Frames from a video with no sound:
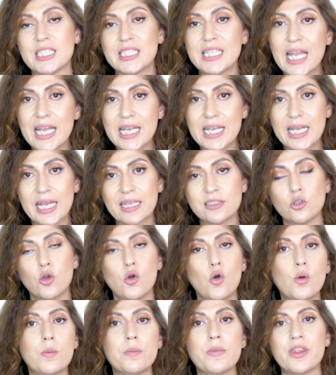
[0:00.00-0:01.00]
staying at
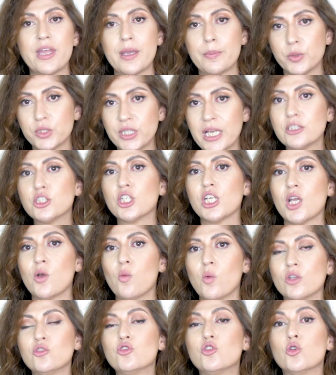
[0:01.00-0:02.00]
home, they potentially
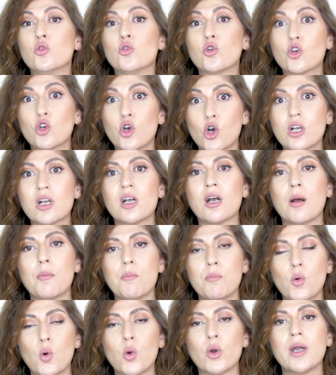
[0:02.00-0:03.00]
want to cook
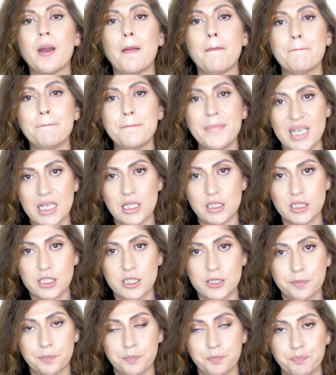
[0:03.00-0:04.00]
more
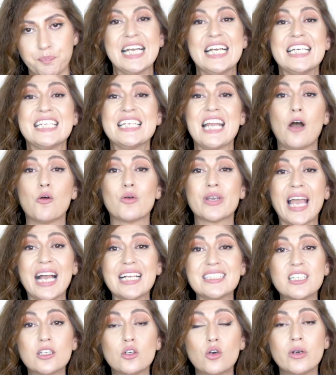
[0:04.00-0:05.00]
meals. Now,
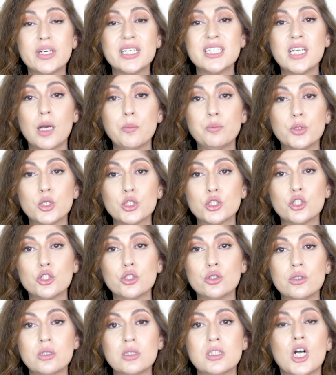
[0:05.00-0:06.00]
category
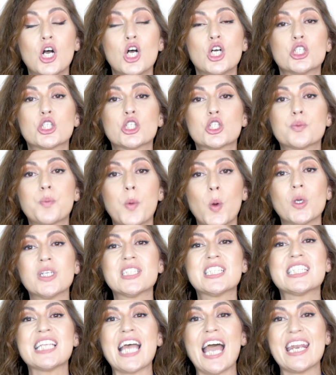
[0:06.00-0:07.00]
#2,
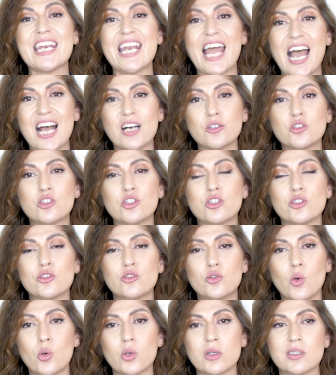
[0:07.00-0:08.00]
sports and
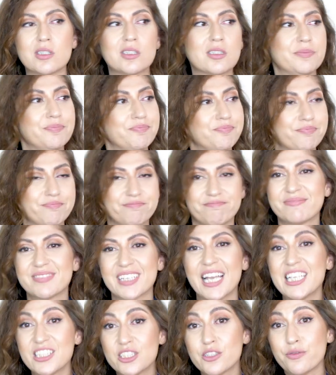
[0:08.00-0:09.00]
outdoors.
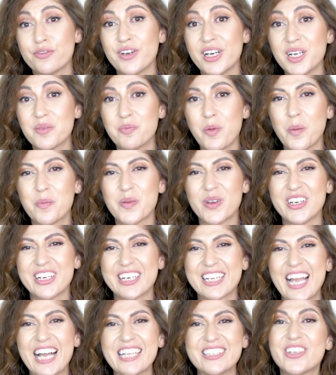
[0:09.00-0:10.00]
It's a very popular
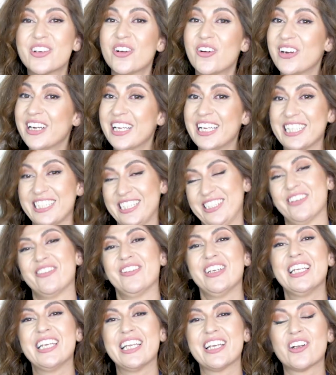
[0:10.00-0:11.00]
category. It's a
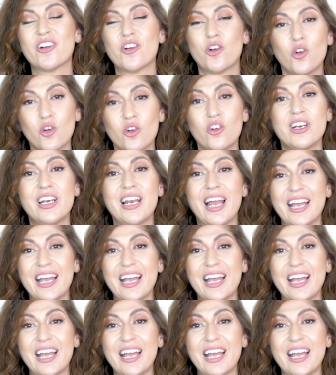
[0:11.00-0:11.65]
really cool